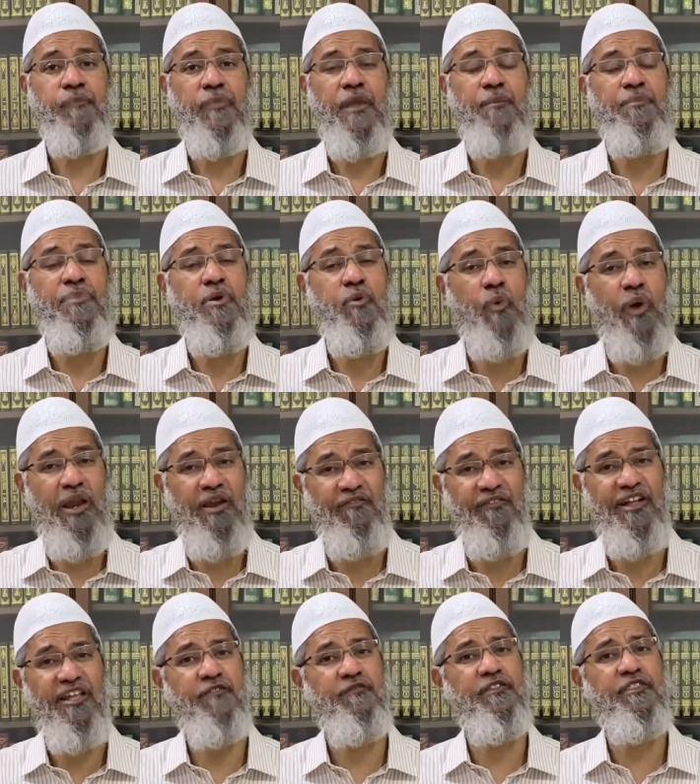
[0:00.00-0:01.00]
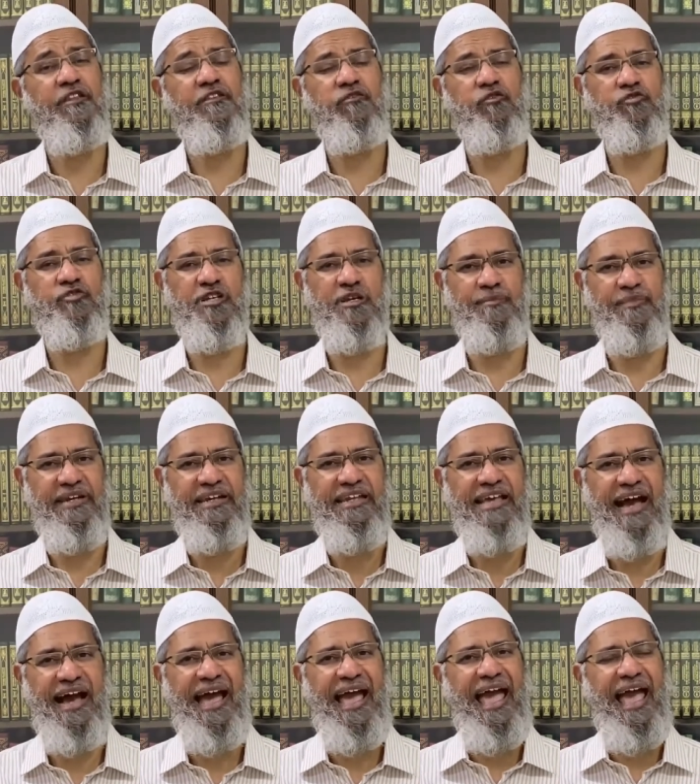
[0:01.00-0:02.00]
be well versed with the social
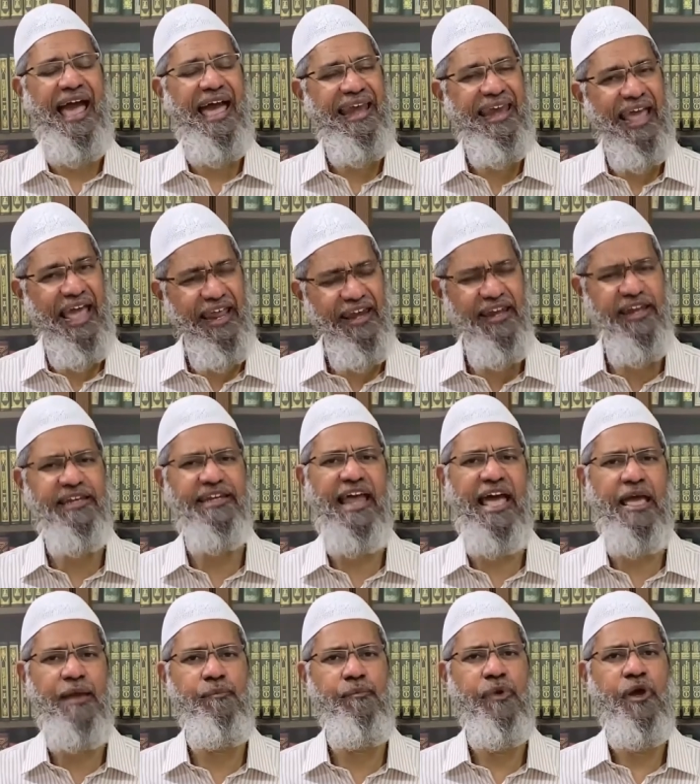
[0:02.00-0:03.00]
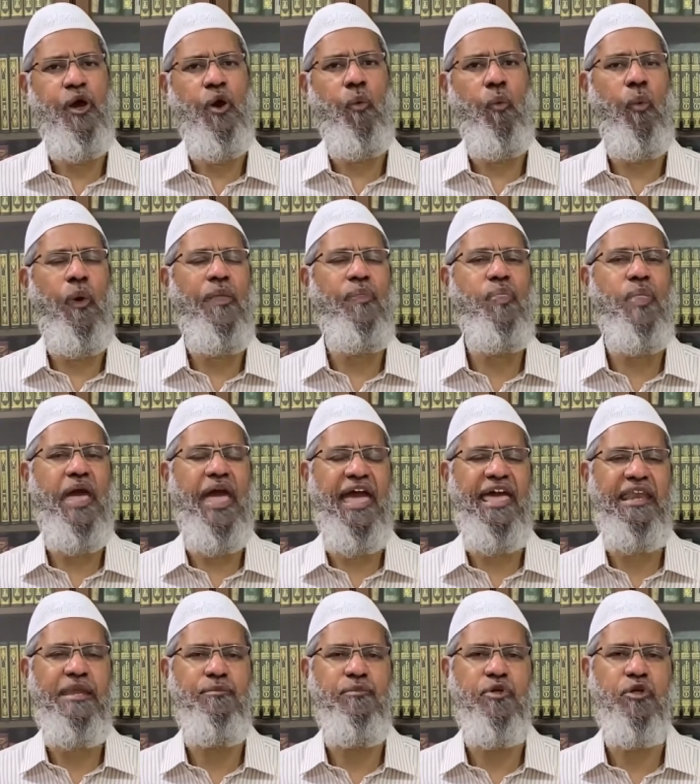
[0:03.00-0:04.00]
media. And anytime when the
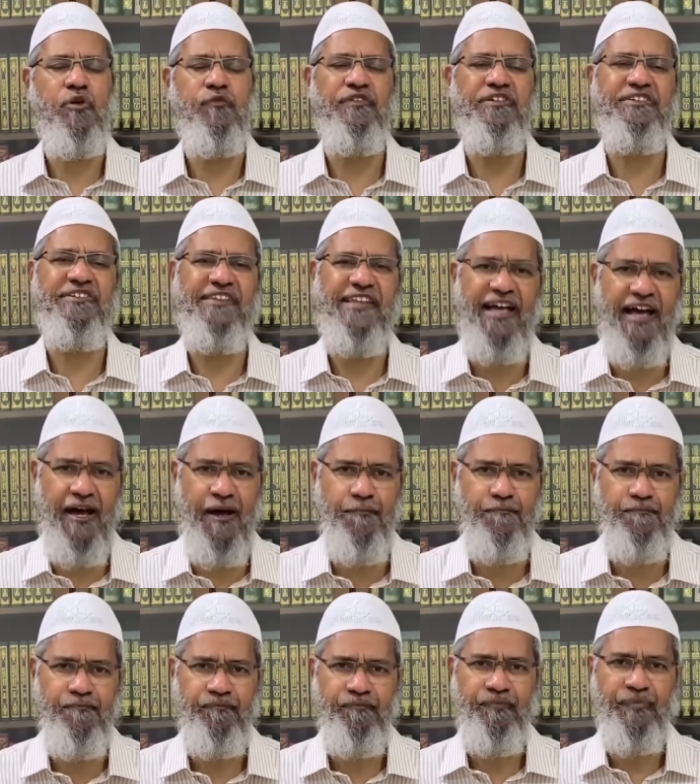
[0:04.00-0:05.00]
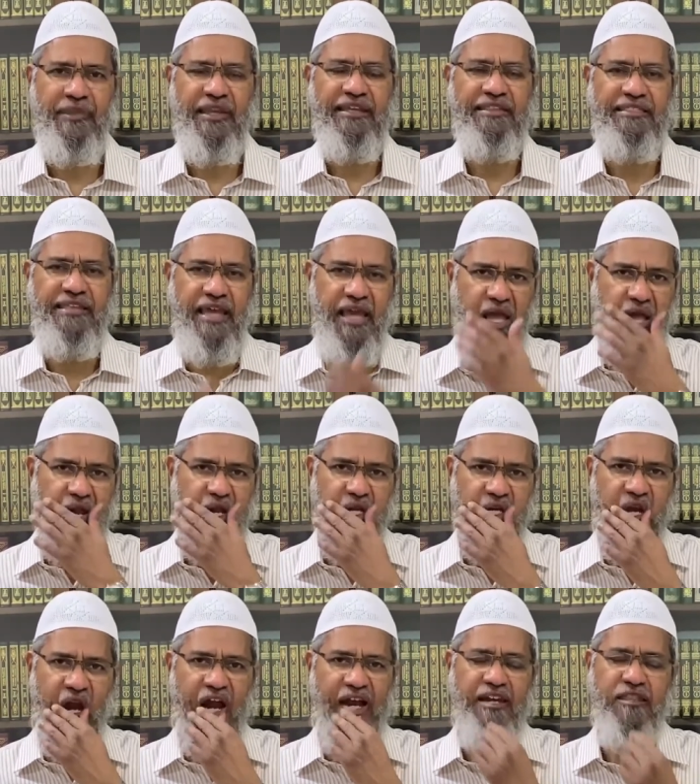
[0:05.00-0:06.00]
enemies of Islam, they
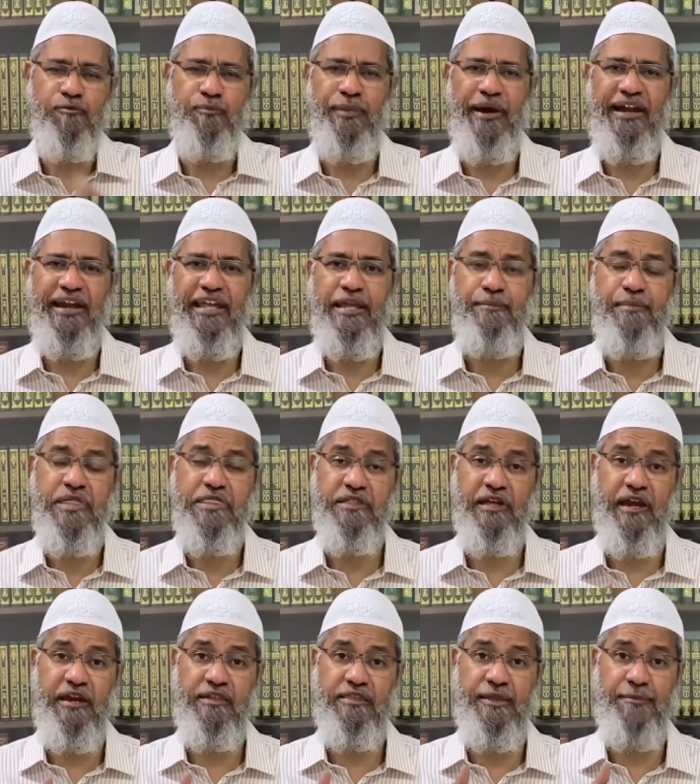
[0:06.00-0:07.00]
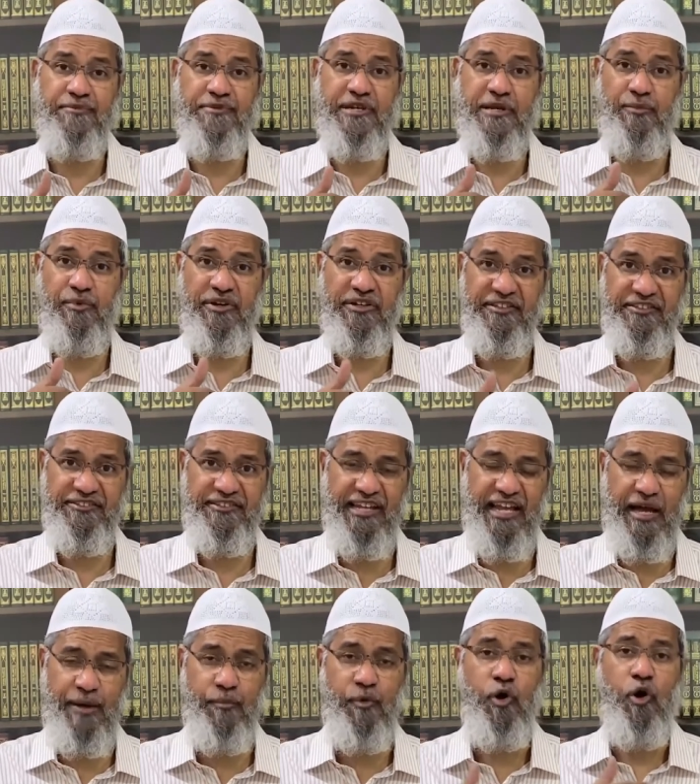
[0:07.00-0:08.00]
start spreading misconception about
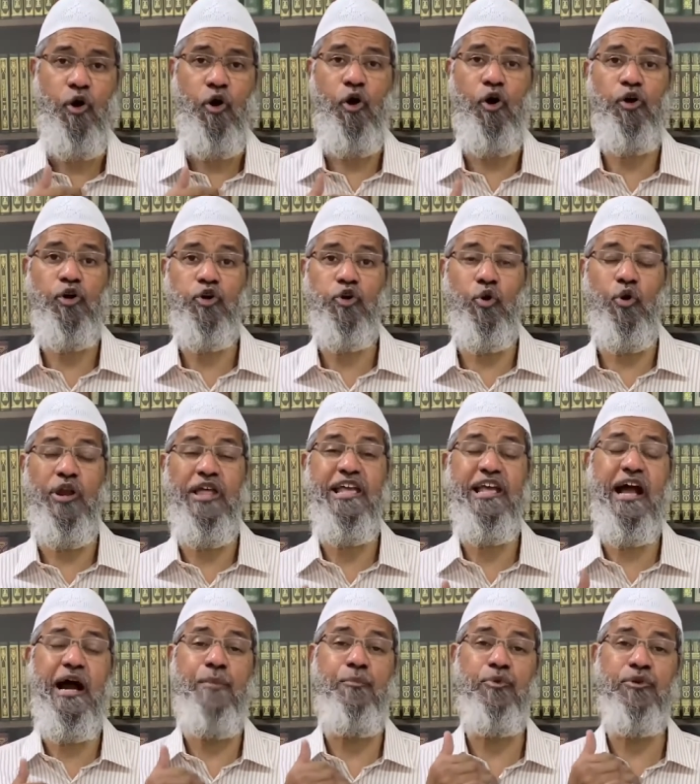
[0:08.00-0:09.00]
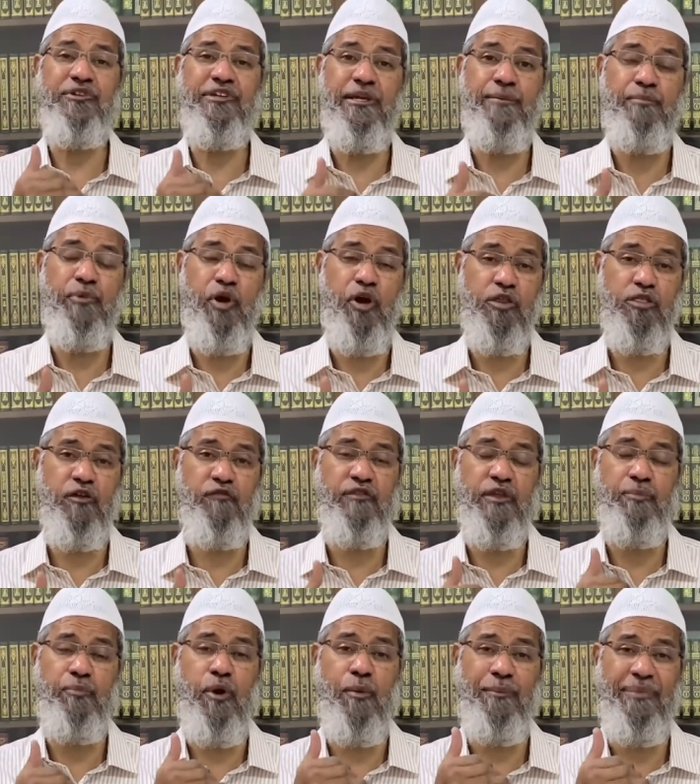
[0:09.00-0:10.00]
Islam or trolling a Muslim because of their
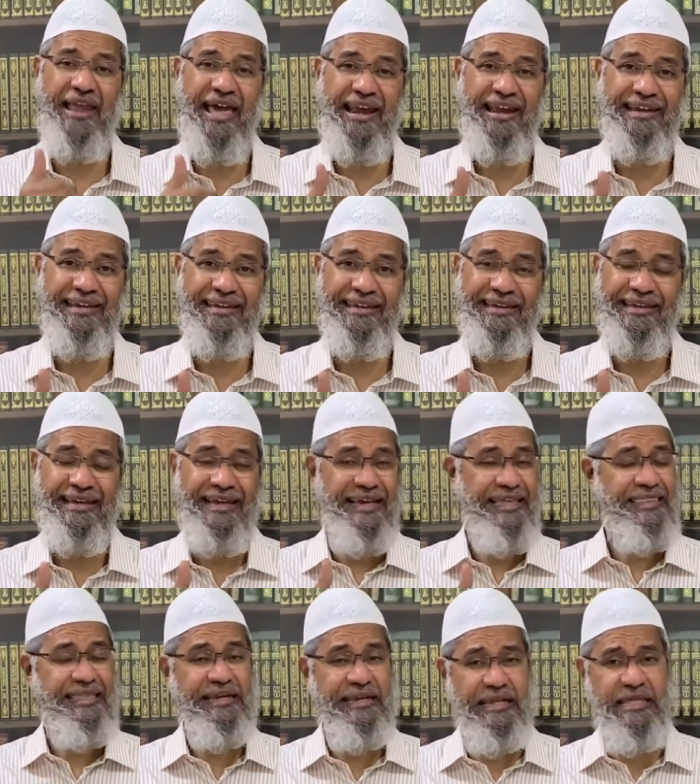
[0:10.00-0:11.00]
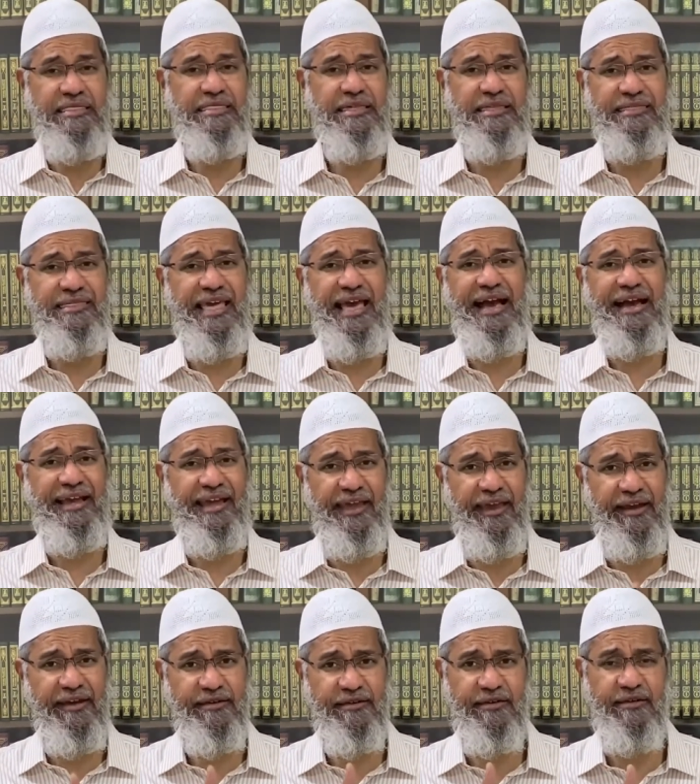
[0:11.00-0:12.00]
popularity, the reason they are
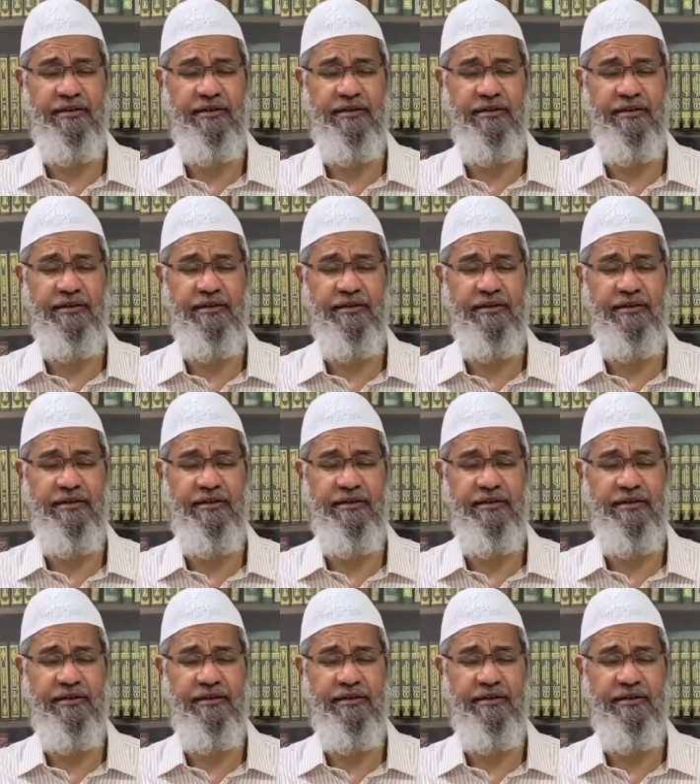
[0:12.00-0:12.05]
against